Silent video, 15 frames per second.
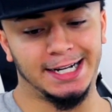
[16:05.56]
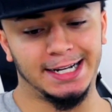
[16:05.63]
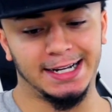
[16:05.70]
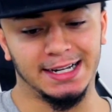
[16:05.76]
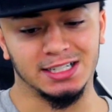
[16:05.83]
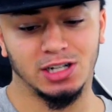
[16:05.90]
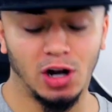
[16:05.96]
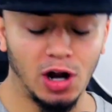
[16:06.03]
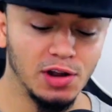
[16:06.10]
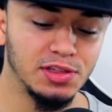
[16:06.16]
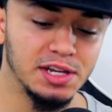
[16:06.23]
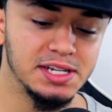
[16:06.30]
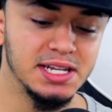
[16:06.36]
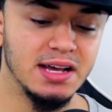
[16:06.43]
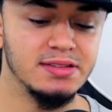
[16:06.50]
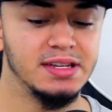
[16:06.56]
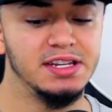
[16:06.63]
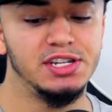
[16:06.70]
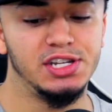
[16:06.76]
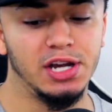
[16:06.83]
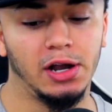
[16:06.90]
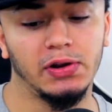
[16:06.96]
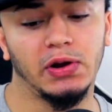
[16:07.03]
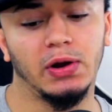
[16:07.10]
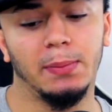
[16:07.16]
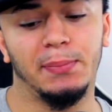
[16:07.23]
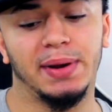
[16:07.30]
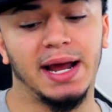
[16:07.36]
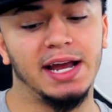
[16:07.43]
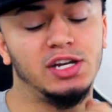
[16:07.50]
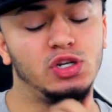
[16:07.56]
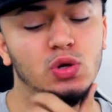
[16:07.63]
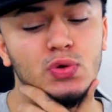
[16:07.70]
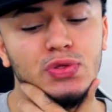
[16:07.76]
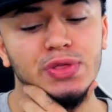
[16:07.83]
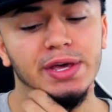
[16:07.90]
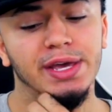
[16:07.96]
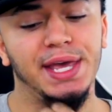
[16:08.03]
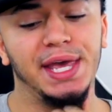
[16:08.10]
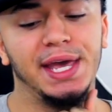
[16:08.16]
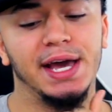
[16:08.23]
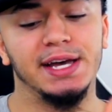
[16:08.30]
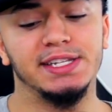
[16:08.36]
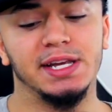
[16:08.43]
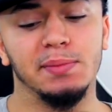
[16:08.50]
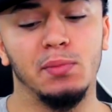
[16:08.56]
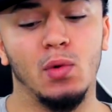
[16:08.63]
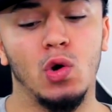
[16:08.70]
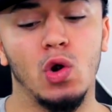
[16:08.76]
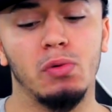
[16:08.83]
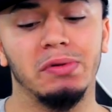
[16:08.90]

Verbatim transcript: Karl-Anthony Towns, he's younger, but I do think he has a more